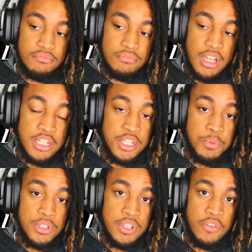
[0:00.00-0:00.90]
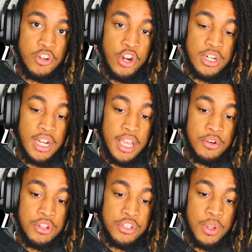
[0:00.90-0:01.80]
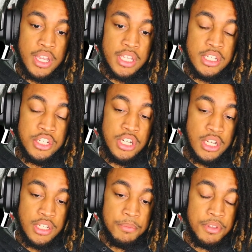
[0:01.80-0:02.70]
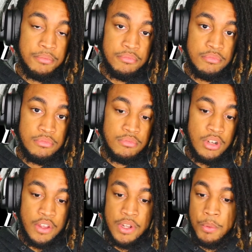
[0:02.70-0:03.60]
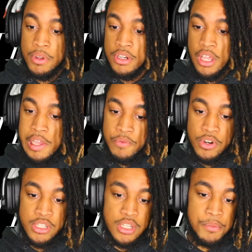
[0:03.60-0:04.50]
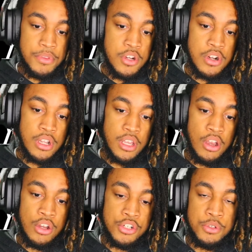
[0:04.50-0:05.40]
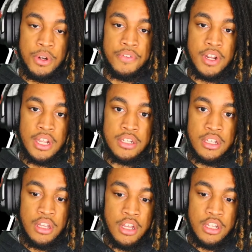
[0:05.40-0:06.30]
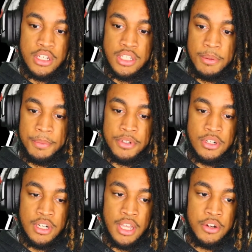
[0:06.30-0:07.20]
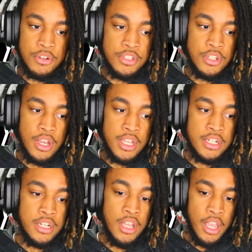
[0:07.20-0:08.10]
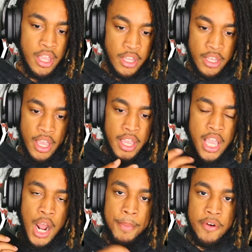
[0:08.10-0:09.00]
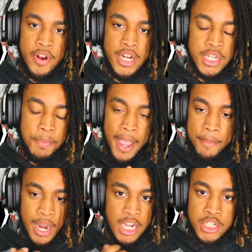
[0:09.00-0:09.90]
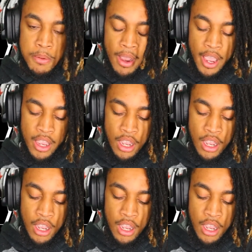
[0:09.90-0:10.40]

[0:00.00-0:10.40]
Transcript: I just want to turn the light on so I can check something, like I want to read something, or like, oh shoot, I forgot to look at something. Let me turn the light on so I can get up and read this paper next to my